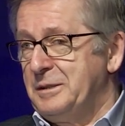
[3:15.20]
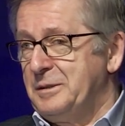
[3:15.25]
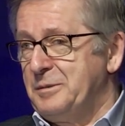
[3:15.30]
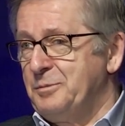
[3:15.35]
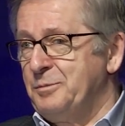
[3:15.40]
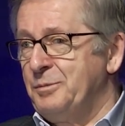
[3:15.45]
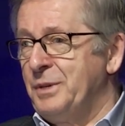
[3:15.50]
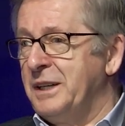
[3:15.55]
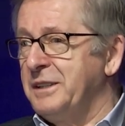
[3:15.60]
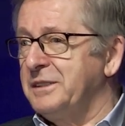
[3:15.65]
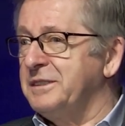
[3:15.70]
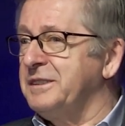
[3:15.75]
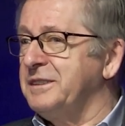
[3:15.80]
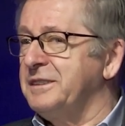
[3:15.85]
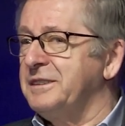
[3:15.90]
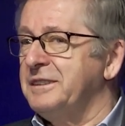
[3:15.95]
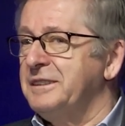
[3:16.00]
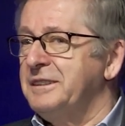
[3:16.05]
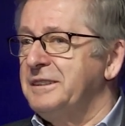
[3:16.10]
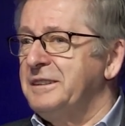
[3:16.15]

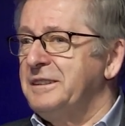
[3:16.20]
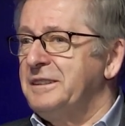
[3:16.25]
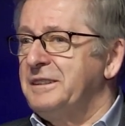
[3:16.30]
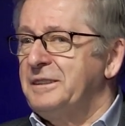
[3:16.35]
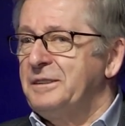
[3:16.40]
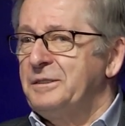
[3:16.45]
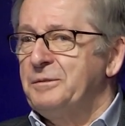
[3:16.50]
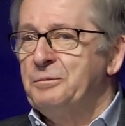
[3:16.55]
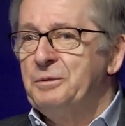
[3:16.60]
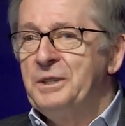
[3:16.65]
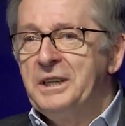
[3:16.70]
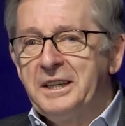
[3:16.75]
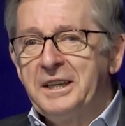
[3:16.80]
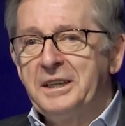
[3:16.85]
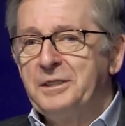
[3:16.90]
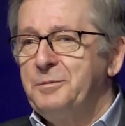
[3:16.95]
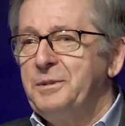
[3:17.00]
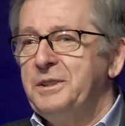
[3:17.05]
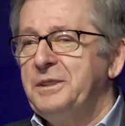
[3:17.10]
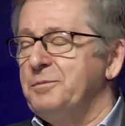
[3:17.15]
but we
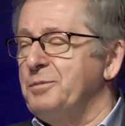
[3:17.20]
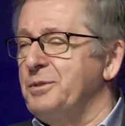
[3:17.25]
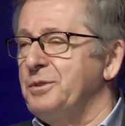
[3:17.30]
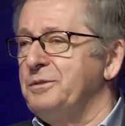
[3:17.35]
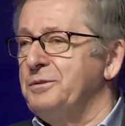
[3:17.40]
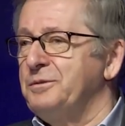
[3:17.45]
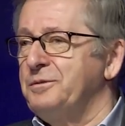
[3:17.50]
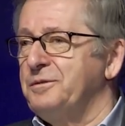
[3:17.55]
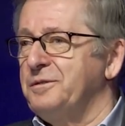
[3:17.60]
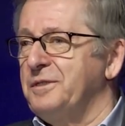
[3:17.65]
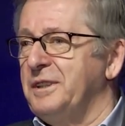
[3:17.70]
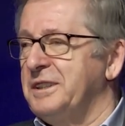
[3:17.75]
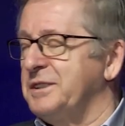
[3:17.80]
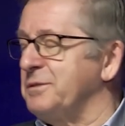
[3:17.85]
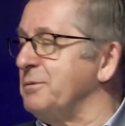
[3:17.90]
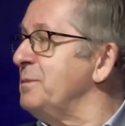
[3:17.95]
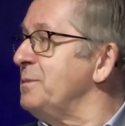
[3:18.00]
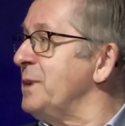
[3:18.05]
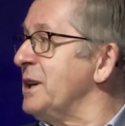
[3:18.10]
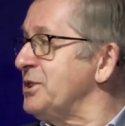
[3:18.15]
can be the proof, as
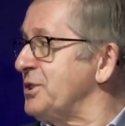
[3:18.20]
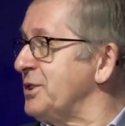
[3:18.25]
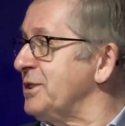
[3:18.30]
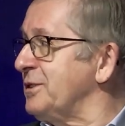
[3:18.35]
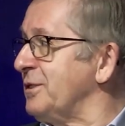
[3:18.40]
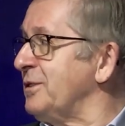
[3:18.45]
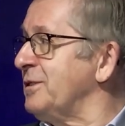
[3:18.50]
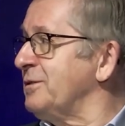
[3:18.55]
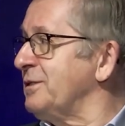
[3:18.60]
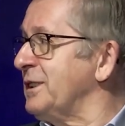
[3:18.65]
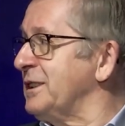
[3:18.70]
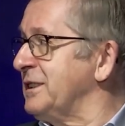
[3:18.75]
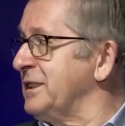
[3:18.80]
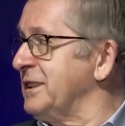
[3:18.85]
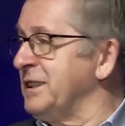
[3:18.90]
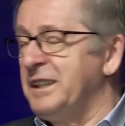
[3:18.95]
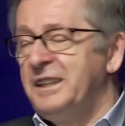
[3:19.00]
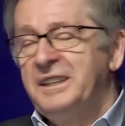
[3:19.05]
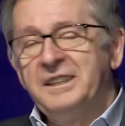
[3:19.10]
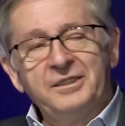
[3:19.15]
we mentioned
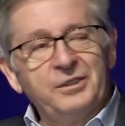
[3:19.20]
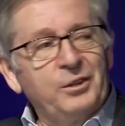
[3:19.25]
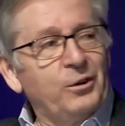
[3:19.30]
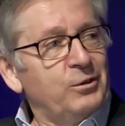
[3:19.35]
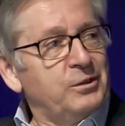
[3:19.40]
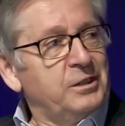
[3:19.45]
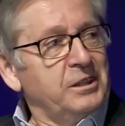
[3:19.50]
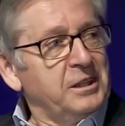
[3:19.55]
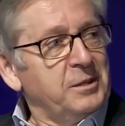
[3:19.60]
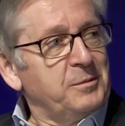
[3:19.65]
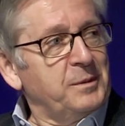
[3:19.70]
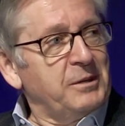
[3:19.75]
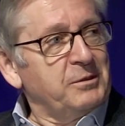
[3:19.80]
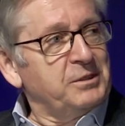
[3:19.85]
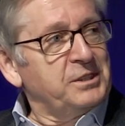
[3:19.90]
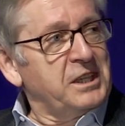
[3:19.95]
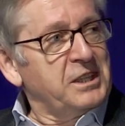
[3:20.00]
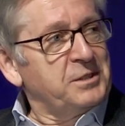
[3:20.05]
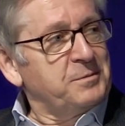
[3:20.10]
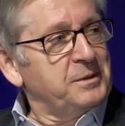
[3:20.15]
already, talking about
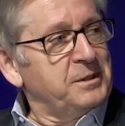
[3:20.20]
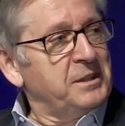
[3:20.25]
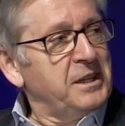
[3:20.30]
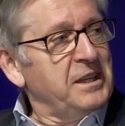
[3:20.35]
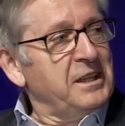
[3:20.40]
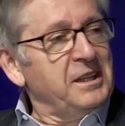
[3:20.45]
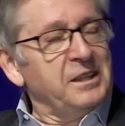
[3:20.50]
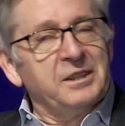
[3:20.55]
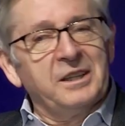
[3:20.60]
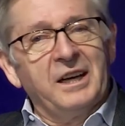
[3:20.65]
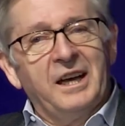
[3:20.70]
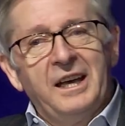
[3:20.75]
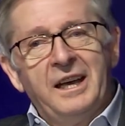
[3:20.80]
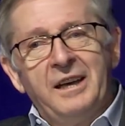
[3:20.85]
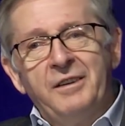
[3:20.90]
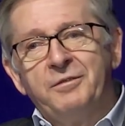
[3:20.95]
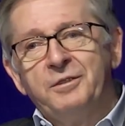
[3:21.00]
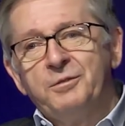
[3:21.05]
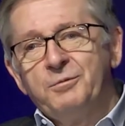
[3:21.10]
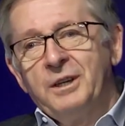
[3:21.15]
judgment.
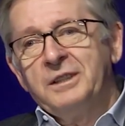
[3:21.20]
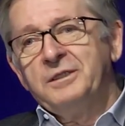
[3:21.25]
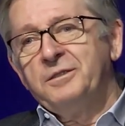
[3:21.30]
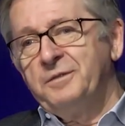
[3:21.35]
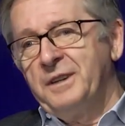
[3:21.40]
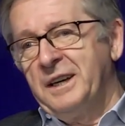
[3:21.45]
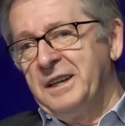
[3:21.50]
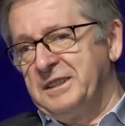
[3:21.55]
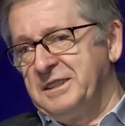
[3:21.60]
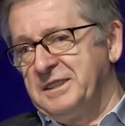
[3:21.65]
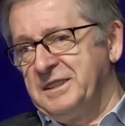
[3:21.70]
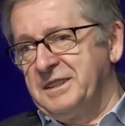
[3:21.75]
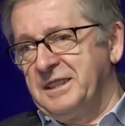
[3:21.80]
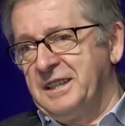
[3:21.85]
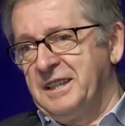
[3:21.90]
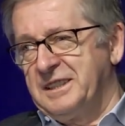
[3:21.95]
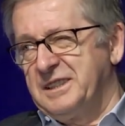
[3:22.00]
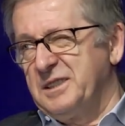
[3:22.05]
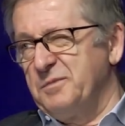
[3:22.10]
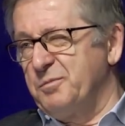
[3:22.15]
Every one of us
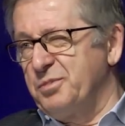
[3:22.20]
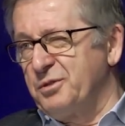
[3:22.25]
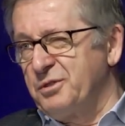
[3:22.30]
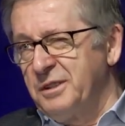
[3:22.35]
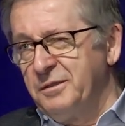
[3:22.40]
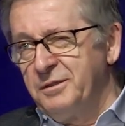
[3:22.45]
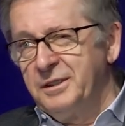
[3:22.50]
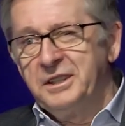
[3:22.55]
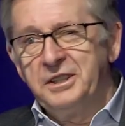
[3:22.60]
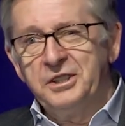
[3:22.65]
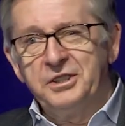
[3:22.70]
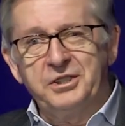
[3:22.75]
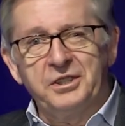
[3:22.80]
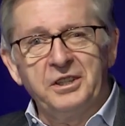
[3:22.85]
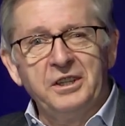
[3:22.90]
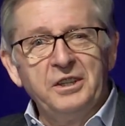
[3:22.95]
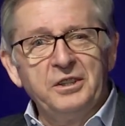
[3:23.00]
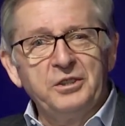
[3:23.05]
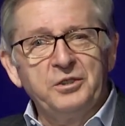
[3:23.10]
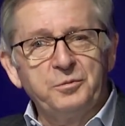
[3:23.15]
has a privilege
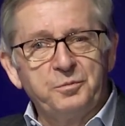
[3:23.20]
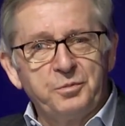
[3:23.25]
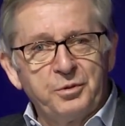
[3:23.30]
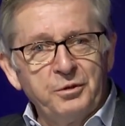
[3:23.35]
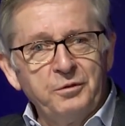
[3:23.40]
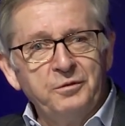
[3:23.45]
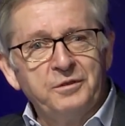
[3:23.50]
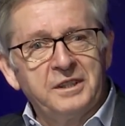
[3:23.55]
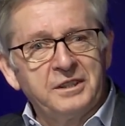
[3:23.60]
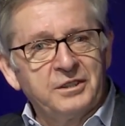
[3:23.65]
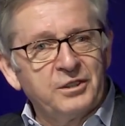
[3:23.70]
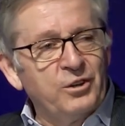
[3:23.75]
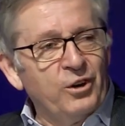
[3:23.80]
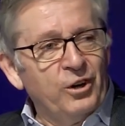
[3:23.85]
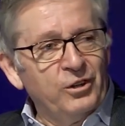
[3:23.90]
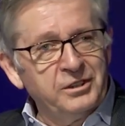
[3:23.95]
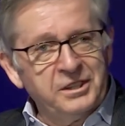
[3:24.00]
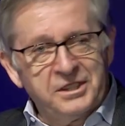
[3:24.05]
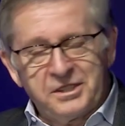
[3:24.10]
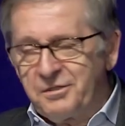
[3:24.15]
to prove that
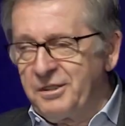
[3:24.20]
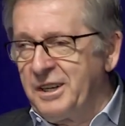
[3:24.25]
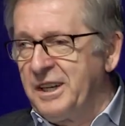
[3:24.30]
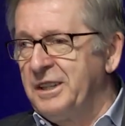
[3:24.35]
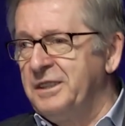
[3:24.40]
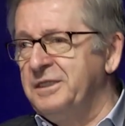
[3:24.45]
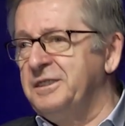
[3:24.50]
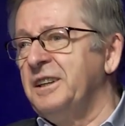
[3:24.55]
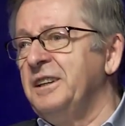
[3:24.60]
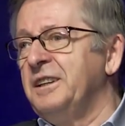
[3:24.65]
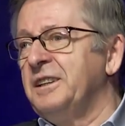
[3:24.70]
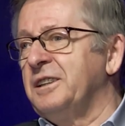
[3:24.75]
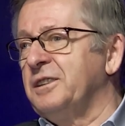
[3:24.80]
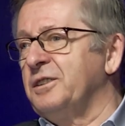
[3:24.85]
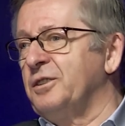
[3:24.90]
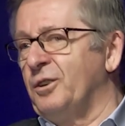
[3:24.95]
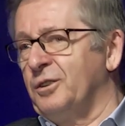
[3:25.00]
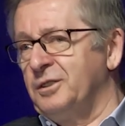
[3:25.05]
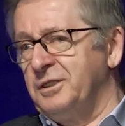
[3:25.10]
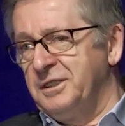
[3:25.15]
God is right and
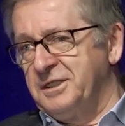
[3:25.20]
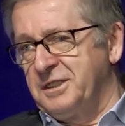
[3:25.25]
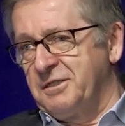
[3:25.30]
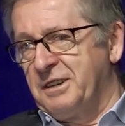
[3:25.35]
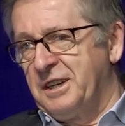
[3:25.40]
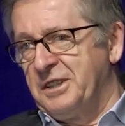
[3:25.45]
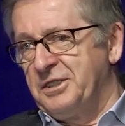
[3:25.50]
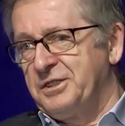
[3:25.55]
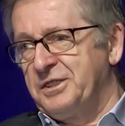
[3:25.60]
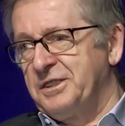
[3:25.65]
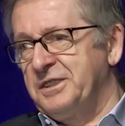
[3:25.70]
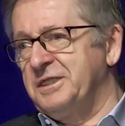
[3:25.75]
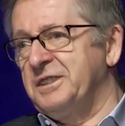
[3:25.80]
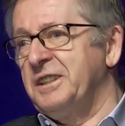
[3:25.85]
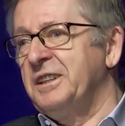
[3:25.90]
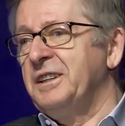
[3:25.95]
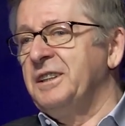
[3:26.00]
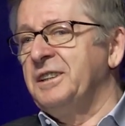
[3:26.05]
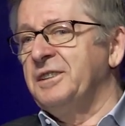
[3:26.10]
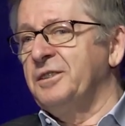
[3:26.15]
God is
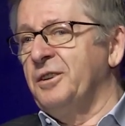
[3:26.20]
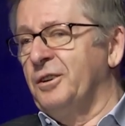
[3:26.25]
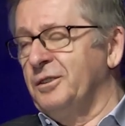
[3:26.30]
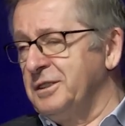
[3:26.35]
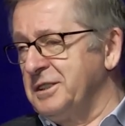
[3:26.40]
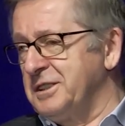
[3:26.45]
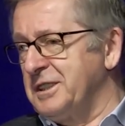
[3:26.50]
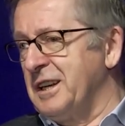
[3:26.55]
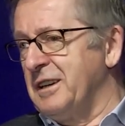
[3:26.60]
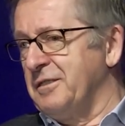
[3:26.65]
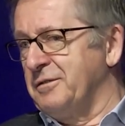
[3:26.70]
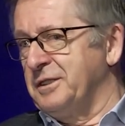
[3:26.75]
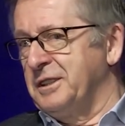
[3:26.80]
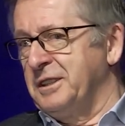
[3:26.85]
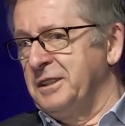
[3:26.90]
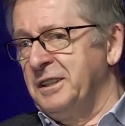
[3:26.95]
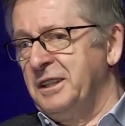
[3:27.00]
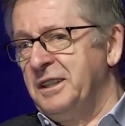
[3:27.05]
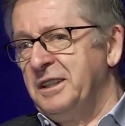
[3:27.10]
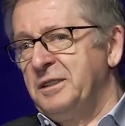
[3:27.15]
righteous and God is
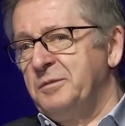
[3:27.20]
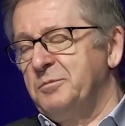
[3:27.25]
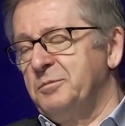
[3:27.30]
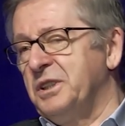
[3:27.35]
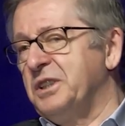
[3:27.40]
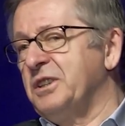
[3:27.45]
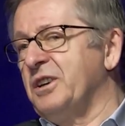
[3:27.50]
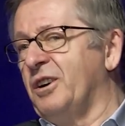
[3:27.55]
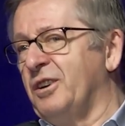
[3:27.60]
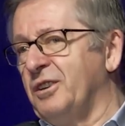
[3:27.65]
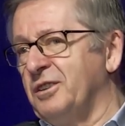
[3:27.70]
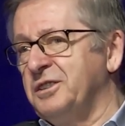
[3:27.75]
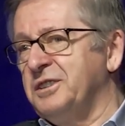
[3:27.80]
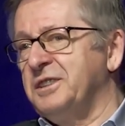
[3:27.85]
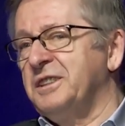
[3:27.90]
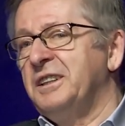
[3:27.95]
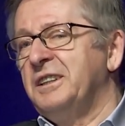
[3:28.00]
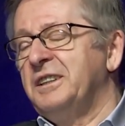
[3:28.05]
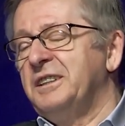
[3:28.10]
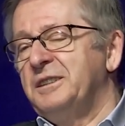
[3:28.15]
loving
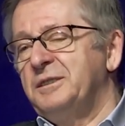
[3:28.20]
because